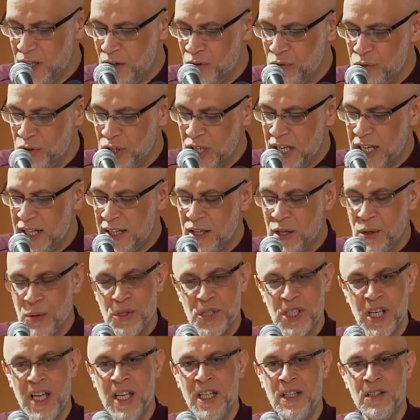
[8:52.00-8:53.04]
really
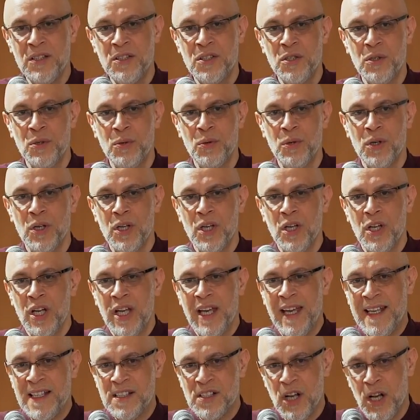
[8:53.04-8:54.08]
goes into
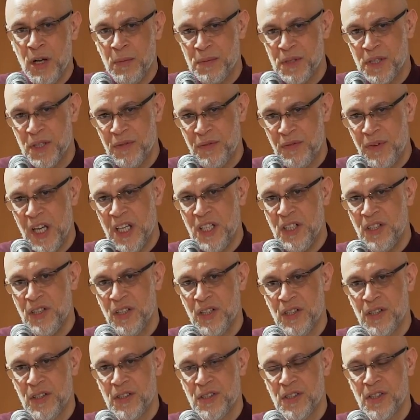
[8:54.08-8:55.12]
his
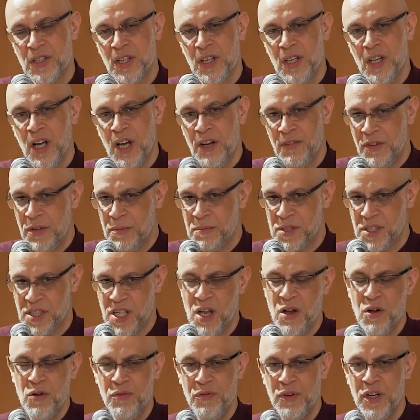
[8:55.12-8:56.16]
observations of
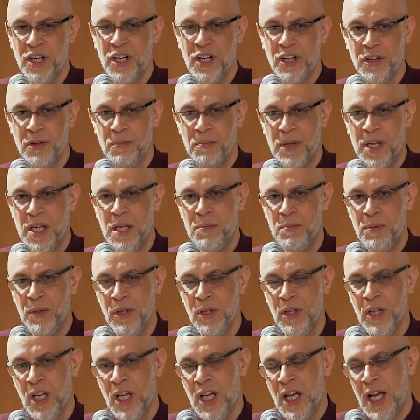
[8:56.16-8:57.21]
himself and other
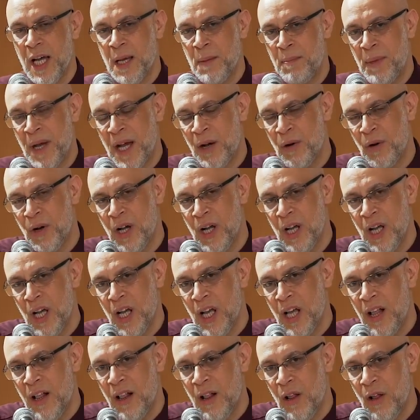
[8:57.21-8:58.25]
people about
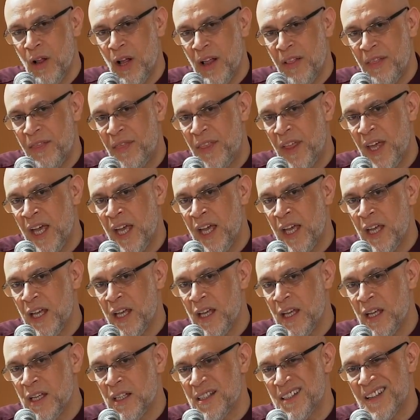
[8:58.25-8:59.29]
their
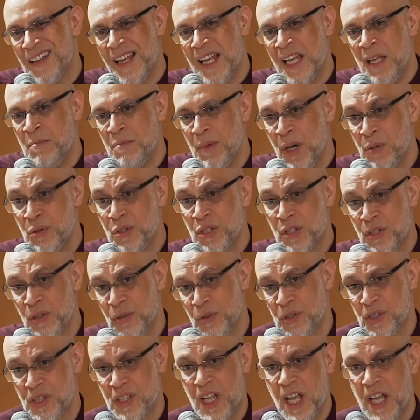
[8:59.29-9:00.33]

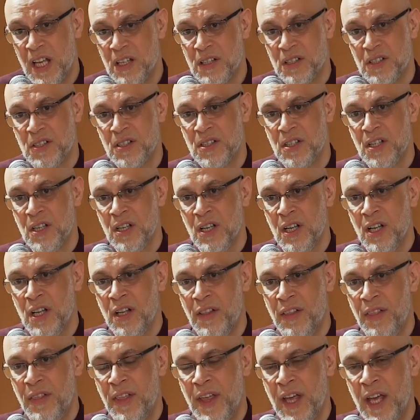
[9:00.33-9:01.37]
emotional states,
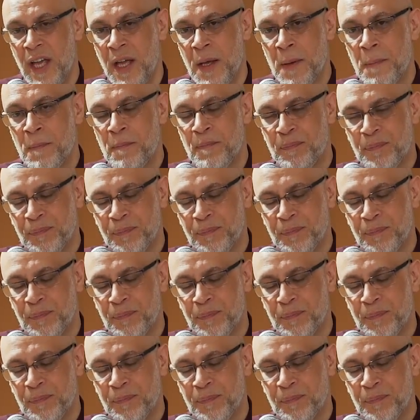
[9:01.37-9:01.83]
their